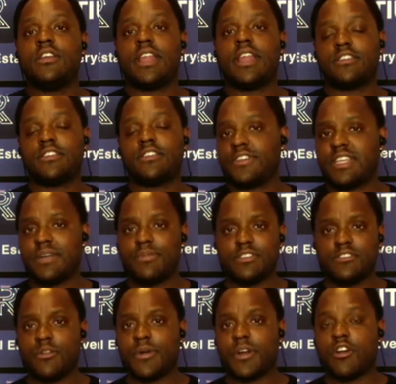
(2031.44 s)
So for example, let's
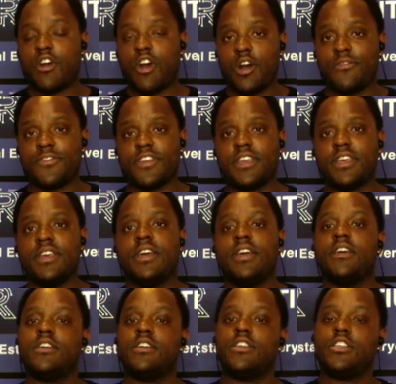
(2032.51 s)
talk about coffee.
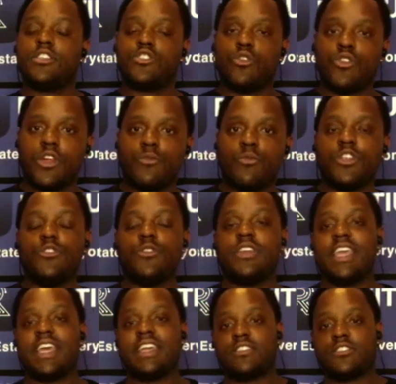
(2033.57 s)
So then when you
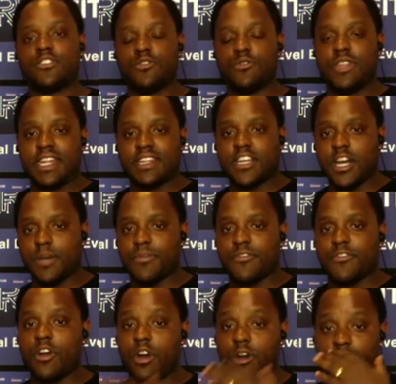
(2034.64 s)
get it to that cup of
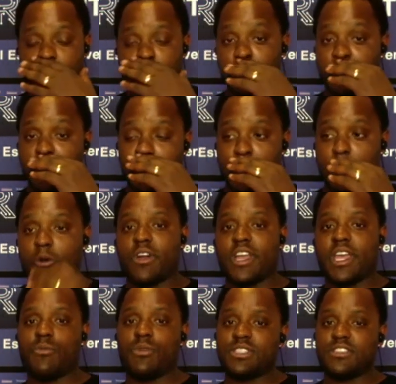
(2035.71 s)
coffee, you can know, okay,
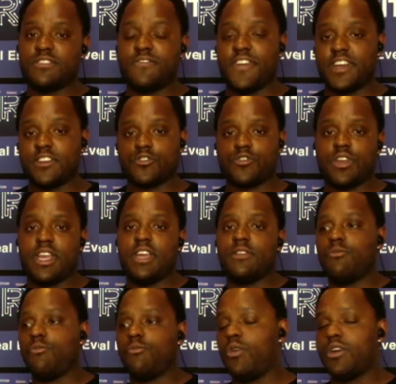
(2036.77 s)
was this fair trade?
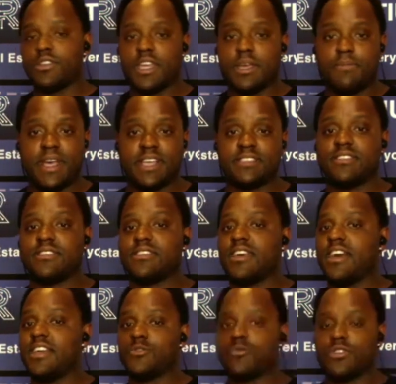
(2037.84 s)
Were they
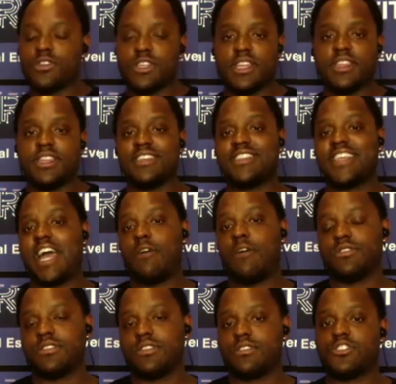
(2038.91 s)
pesticides? Were they this? How
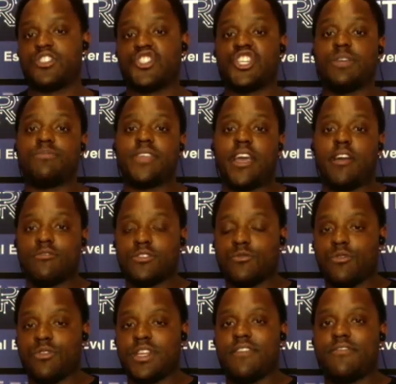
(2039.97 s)
was it shipped? How was it
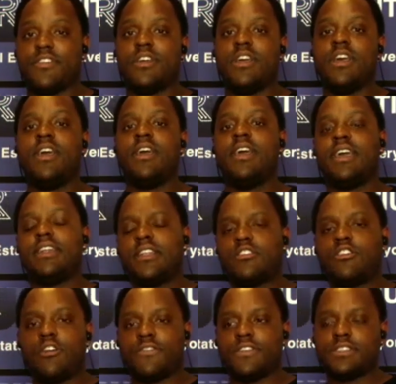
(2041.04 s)
whatever? And
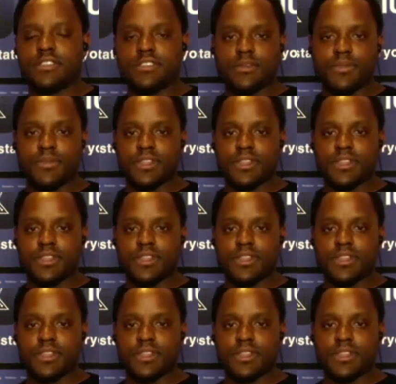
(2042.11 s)
coffee is a simple